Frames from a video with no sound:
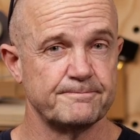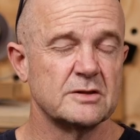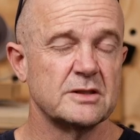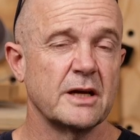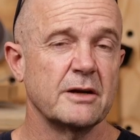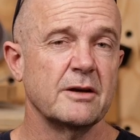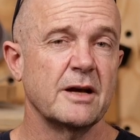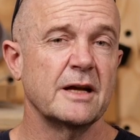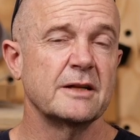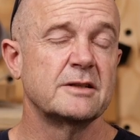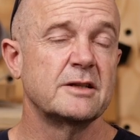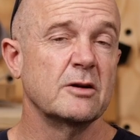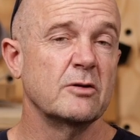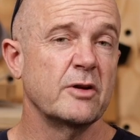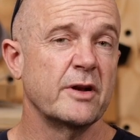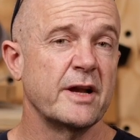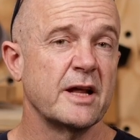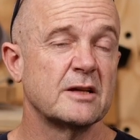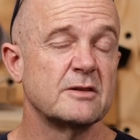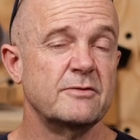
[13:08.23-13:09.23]
So until
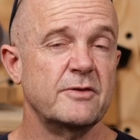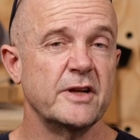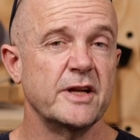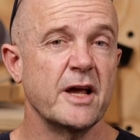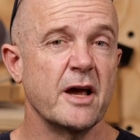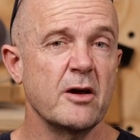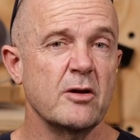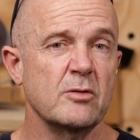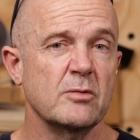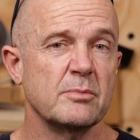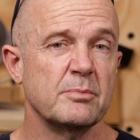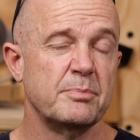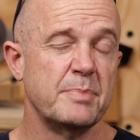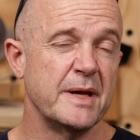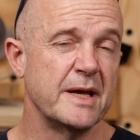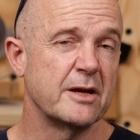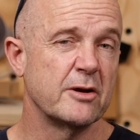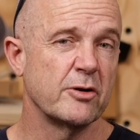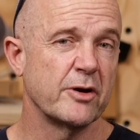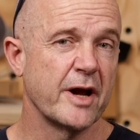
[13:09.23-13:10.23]
the next video,
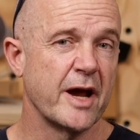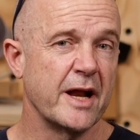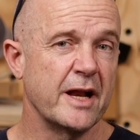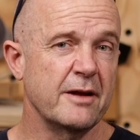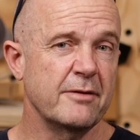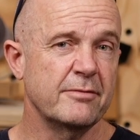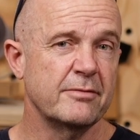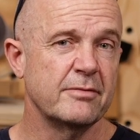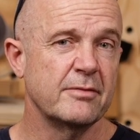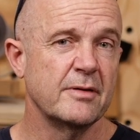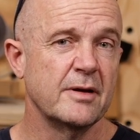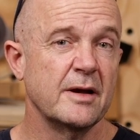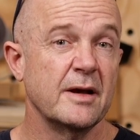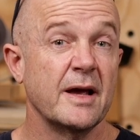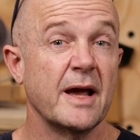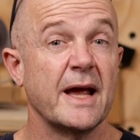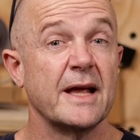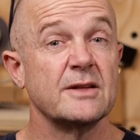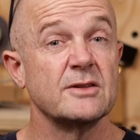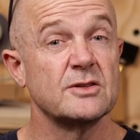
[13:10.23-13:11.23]
be creative
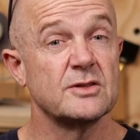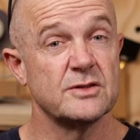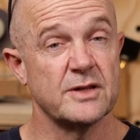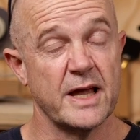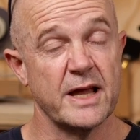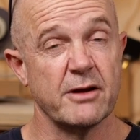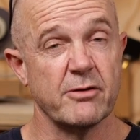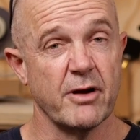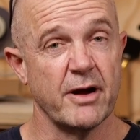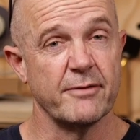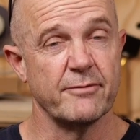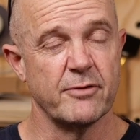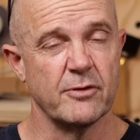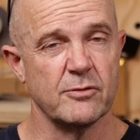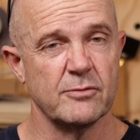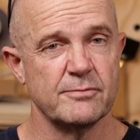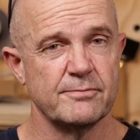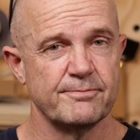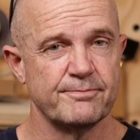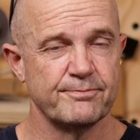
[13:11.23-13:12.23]
and stay
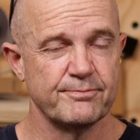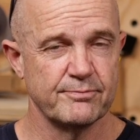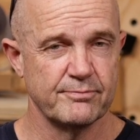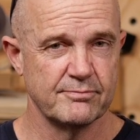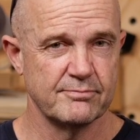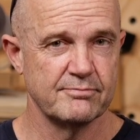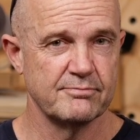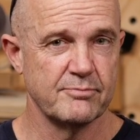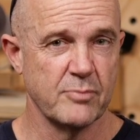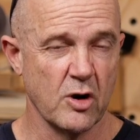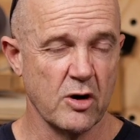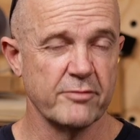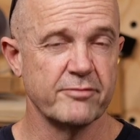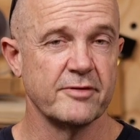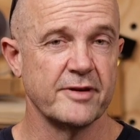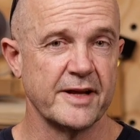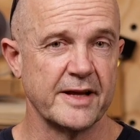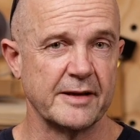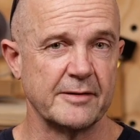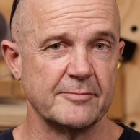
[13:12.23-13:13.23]
grateful. Bye
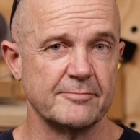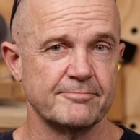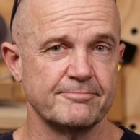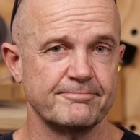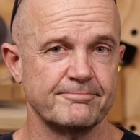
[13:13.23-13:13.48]
for now.